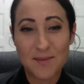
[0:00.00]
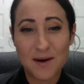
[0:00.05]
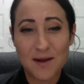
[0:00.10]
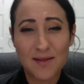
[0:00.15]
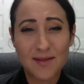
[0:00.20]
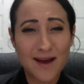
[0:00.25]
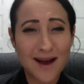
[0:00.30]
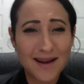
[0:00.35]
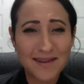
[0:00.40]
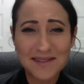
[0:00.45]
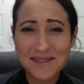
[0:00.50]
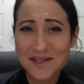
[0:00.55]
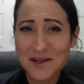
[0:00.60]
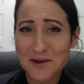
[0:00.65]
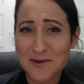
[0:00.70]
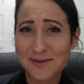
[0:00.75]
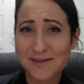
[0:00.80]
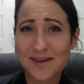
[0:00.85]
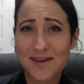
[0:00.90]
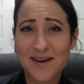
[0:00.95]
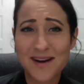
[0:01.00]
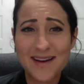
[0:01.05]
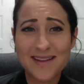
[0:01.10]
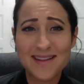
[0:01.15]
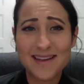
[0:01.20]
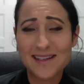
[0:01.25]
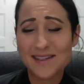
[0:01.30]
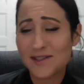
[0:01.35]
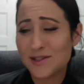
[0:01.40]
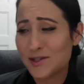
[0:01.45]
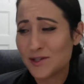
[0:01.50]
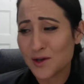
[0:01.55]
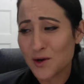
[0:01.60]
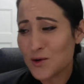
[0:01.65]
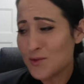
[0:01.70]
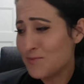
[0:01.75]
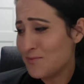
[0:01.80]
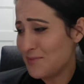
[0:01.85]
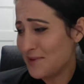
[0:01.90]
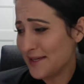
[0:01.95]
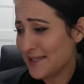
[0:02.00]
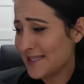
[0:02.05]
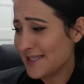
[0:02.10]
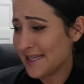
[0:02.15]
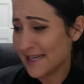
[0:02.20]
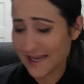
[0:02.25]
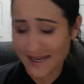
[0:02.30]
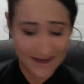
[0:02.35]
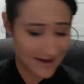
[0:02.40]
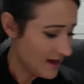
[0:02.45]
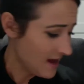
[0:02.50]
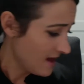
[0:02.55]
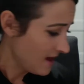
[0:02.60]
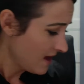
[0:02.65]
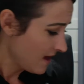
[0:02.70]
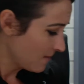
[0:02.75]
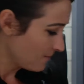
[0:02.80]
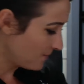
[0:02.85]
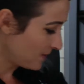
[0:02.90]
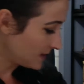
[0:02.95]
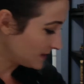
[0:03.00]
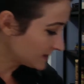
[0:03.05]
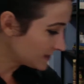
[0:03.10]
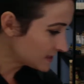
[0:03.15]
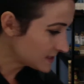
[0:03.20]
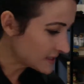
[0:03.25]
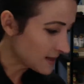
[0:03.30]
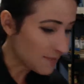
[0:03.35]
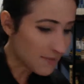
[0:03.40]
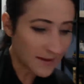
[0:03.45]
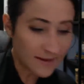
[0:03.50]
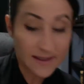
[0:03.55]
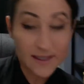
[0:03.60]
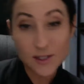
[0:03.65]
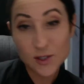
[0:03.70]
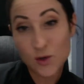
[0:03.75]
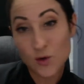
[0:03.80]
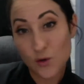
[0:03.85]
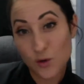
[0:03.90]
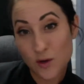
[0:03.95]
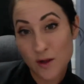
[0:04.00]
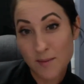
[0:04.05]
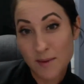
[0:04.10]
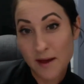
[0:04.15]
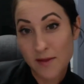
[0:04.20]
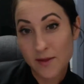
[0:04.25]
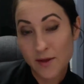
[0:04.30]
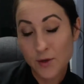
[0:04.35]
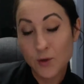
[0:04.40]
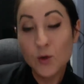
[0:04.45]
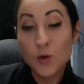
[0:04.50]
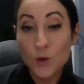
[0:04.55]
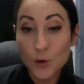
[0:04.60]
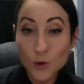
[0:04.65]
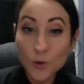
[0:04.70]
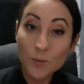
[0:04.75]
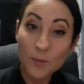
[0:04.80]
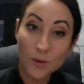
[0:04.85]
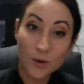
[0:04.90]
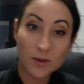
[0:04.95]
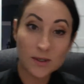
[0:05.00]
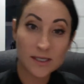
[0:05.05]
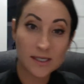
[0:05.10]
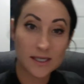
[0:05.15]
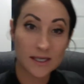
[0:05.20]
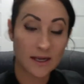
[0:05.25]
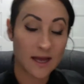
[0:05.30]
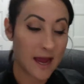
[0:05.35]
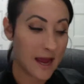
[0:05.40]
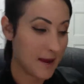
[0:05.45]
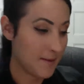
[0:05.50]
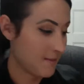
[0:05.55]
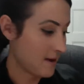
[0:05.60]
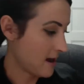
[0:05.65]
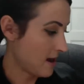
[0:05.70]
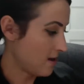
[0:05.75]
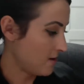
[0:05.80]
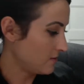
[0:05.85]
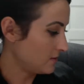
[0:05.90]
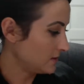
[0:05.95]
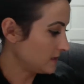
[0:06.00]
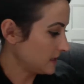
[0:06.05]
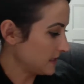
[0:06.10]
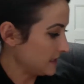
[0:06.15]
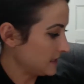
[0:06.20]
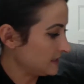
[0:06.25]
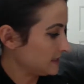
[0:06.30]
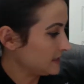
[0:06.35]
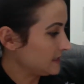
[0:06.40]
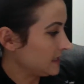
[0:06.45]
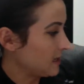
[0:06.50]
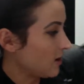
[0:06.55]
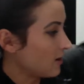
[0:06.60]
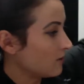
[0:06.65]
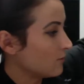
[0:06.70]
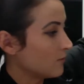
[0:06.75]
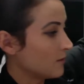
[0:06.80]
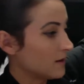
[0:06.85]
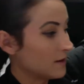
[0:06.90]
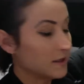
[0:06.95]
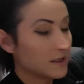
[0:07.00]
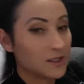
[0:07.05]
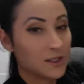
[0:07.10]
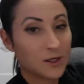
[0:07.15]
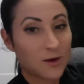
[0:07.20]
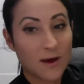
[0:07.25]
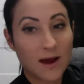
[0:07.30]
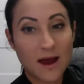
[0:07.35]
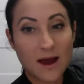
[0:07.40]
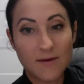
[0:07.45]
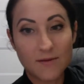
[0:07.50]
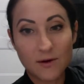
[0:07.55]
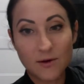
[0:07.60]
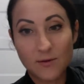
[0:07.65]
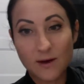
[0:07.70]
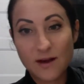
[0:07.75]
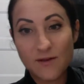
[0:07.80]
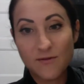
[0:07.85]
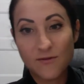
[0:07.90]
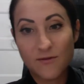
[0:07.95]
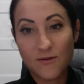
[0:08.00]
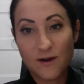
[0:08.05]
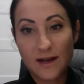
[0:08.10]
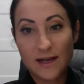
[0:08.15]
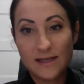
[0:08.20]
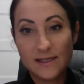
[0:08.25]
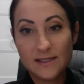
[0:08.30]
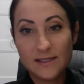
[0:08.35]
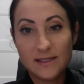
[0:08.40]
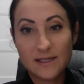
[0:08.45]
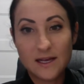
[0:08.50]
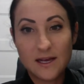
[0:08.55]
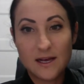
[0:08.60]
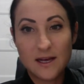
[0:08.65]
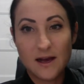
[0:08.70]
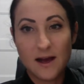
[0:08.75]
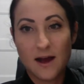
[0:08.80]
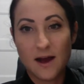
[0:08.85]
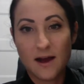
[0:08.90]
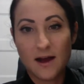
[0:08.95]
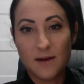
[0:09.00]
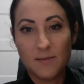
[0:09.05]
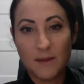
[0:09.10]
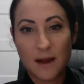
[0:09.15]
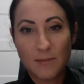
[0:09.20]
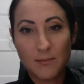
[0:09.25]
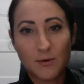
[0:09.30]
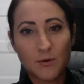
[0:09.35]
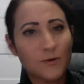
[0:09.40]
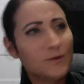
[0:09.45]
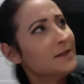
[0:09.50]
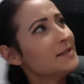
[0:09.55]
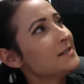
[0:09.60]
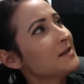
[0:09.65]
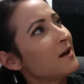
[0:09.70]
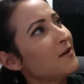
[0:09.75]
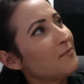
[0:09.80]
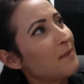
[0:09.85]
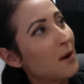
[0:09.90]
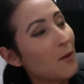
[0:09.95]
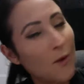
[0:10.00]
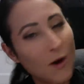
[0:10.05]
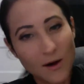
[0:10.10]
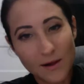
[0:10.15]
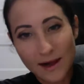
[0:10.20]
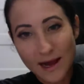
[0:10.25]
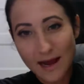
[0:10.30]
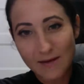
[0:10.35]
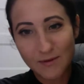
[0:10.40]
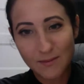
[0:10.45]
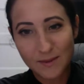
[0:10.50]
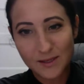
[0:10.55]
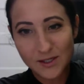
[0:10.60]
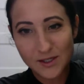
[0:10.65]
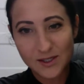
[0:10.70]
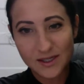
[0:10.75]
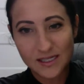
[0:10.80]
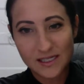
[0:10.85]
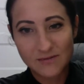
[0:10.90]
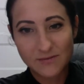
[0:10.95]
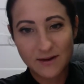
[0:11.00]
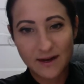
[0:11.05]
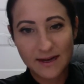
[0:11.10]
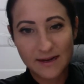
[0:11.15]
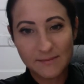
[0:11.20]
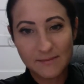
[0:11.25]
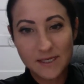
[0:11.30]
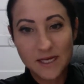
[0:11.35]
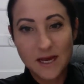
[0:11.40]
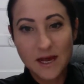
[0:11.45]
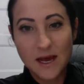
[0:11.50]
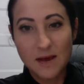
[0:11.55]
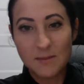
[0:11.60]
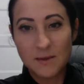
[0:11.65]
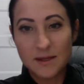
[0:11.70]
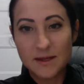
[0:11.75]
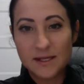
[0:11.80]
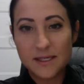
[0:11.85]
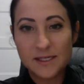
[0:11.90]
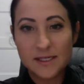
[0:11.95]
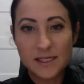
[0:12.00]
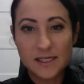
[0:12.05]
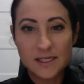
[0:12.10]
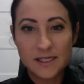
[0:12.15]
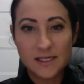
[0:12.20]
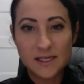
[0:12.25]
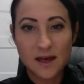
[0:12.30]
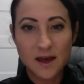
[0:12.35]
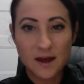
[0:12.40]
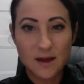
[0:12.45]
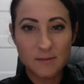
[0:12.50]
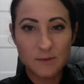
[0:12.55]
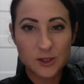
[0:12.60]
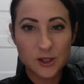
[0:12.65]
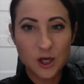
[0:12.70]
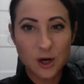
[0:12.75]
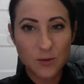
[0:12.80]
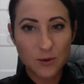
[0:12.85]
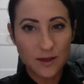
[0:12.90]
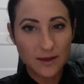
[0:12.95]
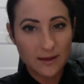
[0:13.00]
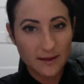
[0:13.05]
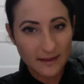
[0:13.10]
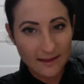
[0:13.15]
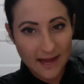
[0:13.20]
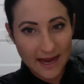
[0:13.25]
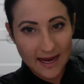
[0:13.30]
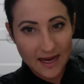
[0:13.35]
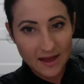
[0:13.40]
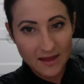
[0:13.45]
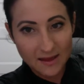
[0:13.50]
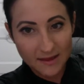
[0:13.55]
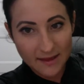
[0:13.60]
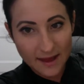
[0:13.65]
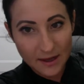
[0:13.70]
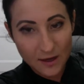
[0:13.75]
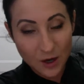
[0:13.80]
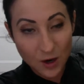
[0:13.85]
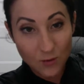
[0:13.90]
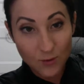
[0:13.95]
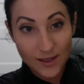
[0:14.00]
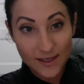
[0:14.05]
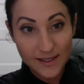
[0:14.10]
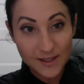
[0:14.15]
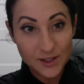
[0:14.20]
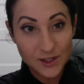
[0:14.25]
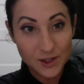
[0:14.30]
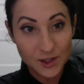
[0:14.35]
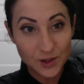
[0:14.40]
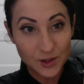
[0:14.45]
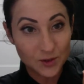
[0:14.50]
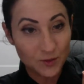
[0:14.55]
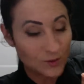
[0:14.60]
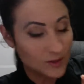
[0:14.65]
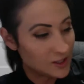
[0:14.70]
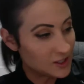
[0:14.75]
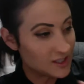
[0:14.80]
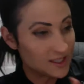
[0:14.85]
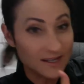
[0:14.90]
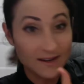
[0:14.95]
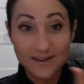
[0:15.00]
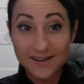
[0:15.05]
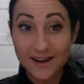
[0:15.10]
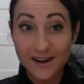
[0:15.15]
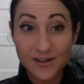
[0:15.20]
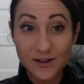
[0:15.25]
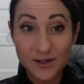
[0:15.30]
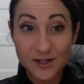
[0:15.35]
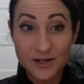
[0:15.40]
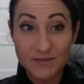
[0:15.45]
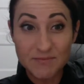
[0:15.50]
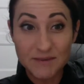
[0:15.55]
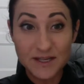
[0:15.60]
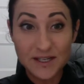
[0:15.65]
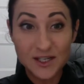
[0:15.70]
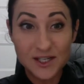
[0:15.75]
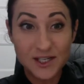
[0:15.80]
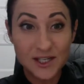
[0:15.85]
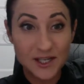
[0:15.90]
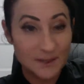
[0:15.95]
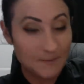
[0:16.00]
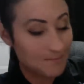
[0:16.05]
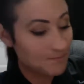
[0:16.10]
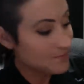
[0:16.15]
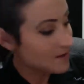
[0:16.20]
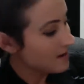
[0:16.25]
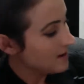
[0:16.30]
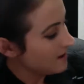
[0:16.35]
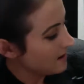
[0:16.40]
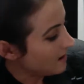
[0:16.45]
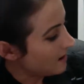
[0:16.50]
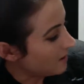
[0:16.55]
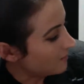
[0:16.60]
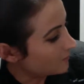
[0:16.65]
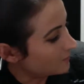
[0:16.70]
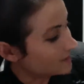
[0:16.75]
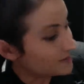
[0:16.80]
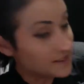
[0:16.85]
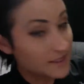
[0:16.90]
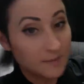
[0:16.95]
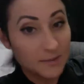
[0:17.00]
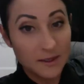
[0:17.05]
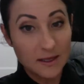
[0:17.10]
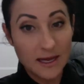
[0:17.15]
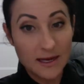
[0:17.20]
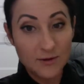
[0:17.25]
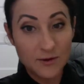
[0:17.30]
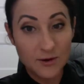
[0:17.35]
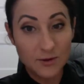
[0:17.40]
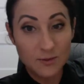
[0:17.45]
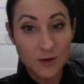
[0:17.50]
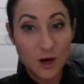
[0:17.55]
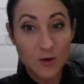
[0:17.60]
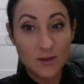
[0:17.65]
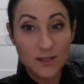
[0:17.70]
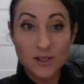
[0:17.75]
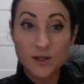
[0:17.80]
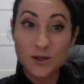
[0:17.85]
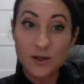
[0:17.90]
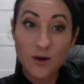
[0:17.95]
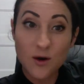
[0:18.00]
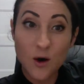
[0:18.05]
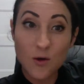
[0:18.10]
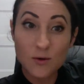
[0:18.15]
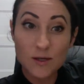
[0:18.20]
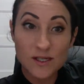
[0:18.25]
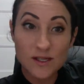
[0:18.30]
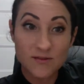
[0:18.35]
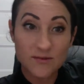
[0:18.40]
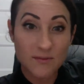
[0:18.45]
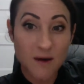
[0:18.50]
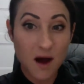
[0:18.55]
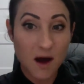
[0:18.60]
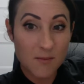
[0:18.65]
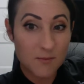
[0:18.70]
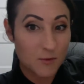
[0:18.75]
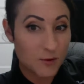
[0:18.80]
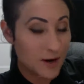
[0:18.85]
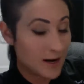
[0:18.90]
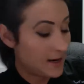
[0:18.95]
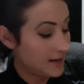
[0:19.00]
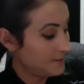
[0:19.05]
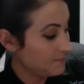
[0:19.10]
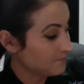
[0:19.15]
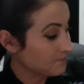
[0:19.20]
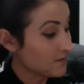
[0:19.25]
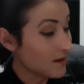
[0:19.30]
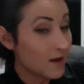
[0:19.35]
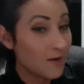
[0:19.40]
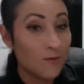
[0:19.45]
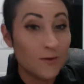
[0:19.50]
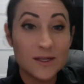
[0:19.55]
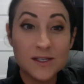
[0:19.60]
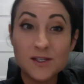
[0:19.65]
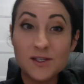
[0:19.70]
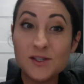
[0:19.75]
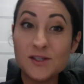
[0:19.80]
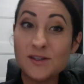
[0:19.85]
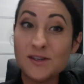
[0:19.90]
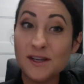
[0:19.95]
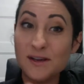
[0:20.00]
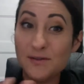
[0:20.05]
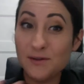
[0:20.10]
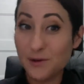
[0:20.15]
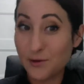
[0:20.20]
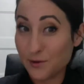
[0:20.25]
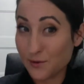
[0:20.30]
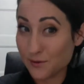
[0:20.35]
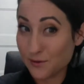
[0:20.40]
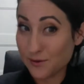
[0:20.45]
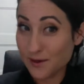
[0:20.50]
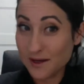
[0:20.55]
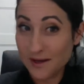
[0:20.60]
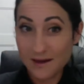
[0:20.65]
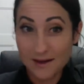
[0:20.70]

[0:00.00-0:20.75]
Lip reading: lots goes on. It's so busy. But something that's cool about the new books that came out is the artwork. So I have a great friend. I pulled this off my wall. I have a bunch of these framed. But this is showing the land that they go into, which is in another dimension, where the simulacrum go into the Oaks of Mamre, which if you